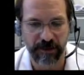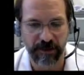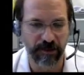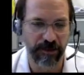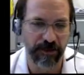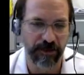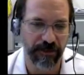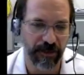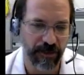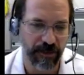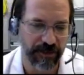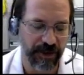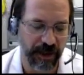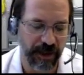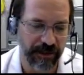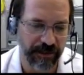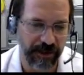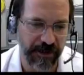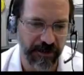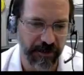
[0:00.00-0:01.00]
So when the
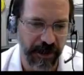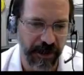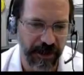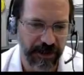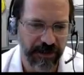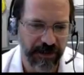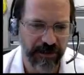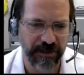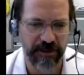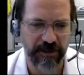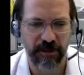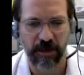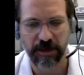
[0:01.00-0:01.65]
first oxygen binds,